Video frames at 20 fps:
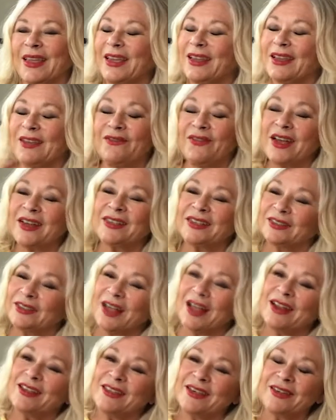In fact, a
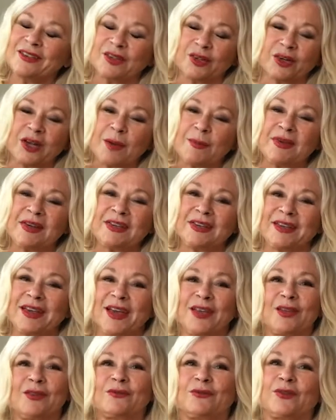lot of things are coming
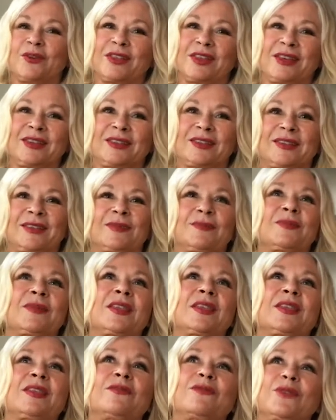together for this.
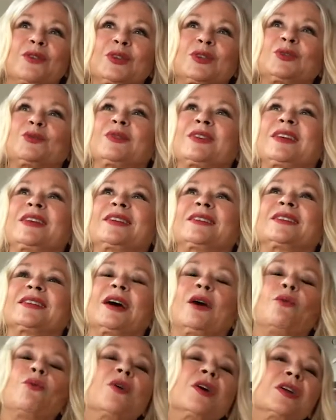The first one is
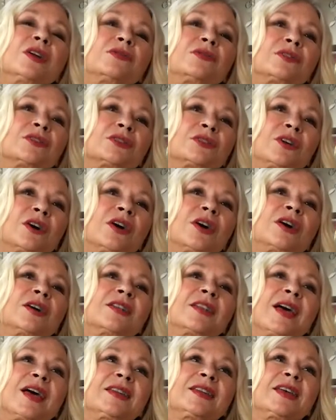a wonderful
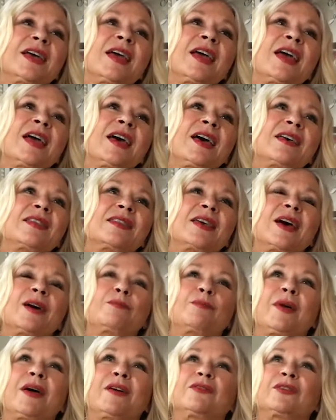song that
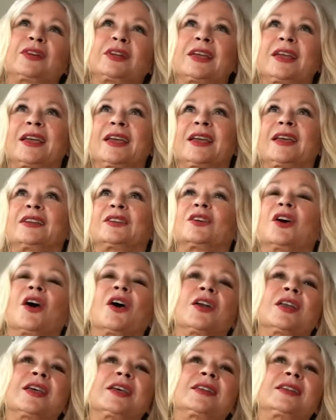Beverly and
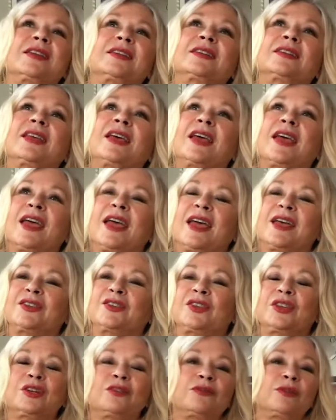Garnet and
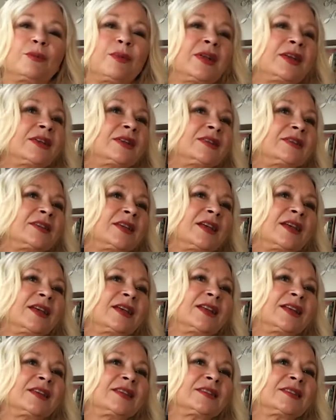Jennifer Bundy sing.
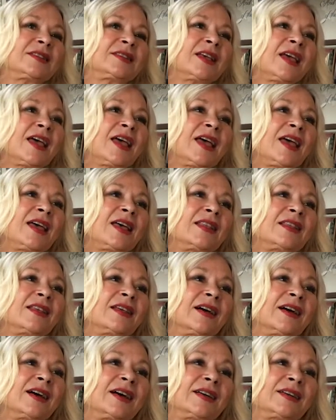And it's,
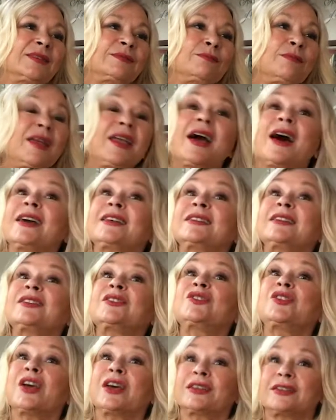May I
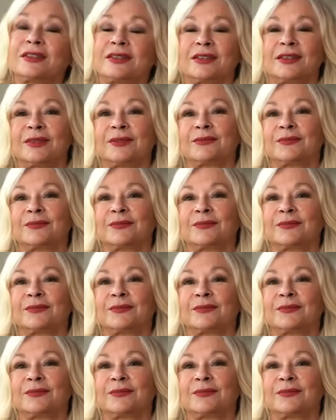suggest